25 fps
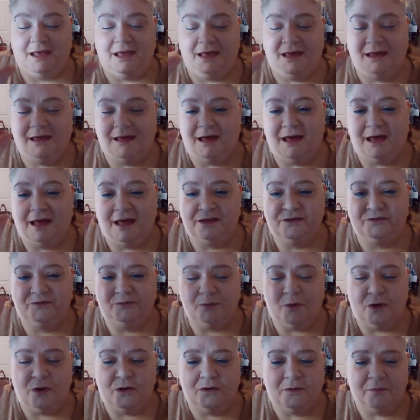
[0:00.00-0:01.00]
Hey
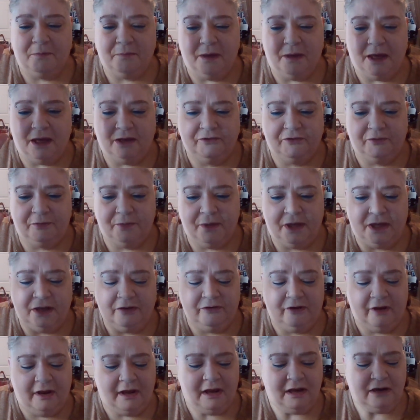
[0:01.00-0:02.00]
guys, welcome back to my
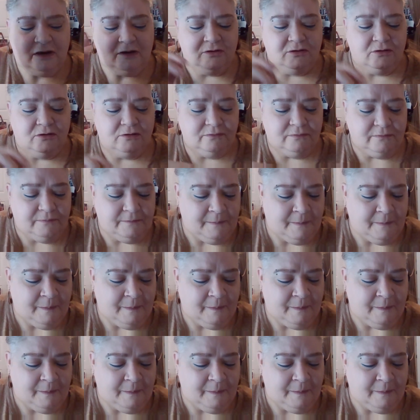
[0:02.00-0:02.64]
channel.